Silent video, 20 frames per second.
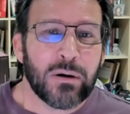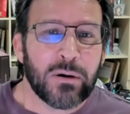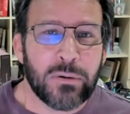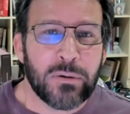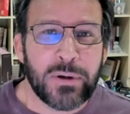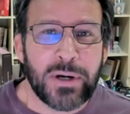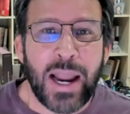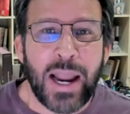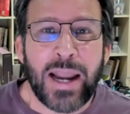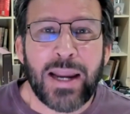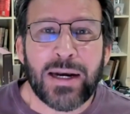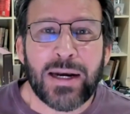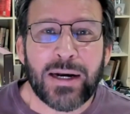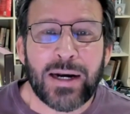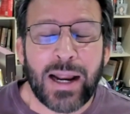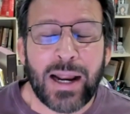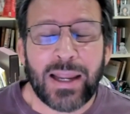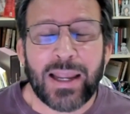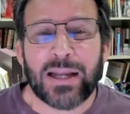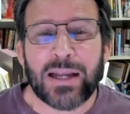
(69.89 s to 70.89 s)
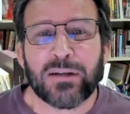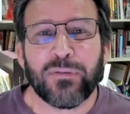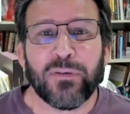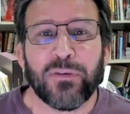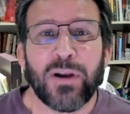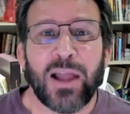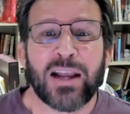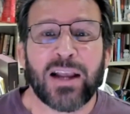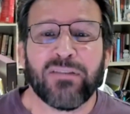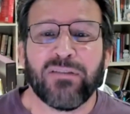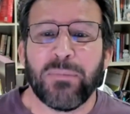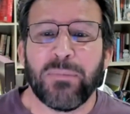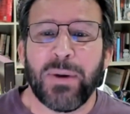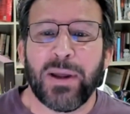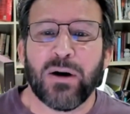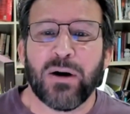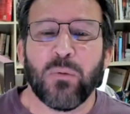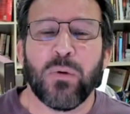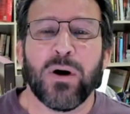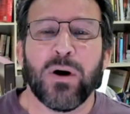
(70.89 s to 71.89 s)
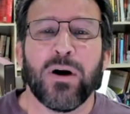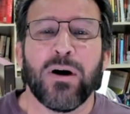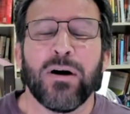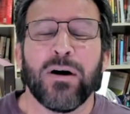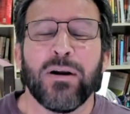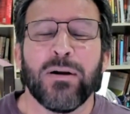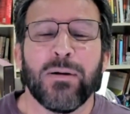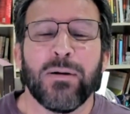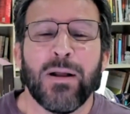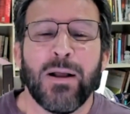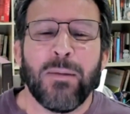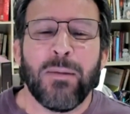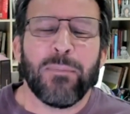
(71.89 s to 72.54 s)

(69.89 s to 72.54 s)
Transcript: created, I guess, for lack of a better word.